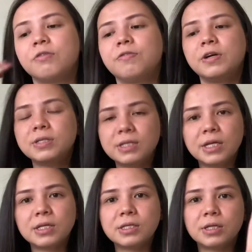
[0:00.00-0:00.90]
First
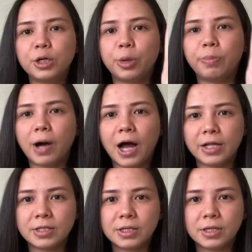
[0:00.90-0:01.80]
is your
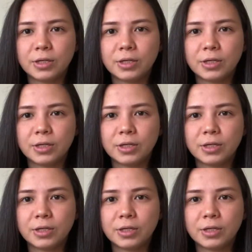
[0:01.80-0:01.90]
bond,